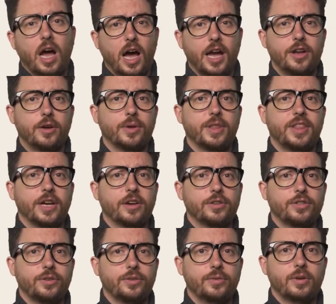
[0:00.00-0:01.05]
I know a thing or
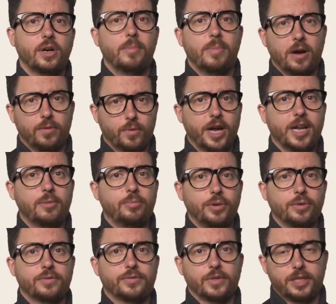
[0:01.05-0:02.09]
two about writing
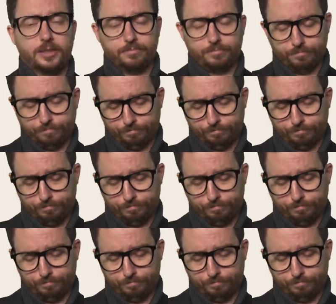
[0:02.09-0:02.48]
beautifully.